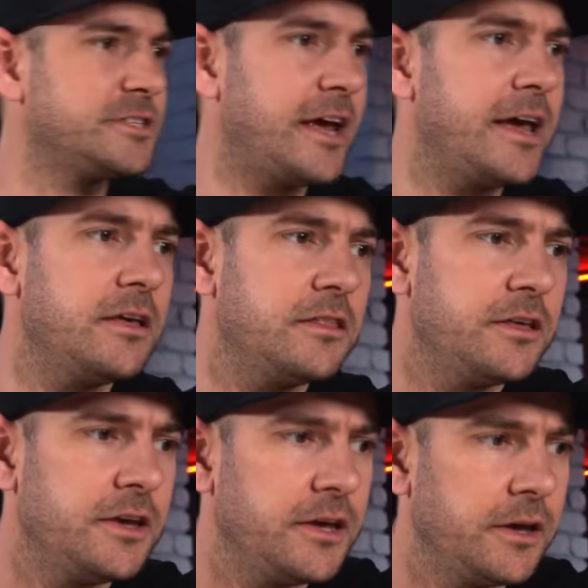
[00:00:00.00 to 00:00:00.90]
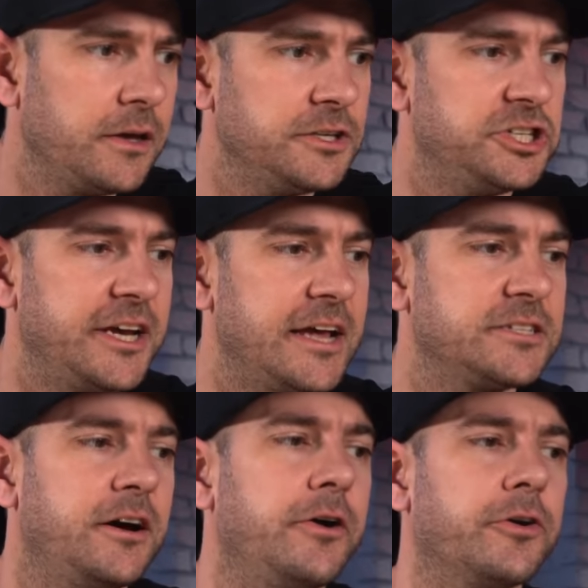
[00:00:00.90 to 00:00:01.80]
say the
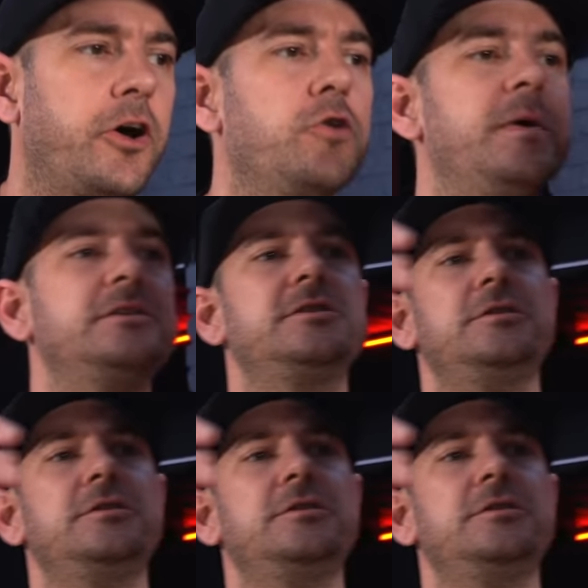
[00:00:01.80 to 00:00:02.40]
GSI or Gomez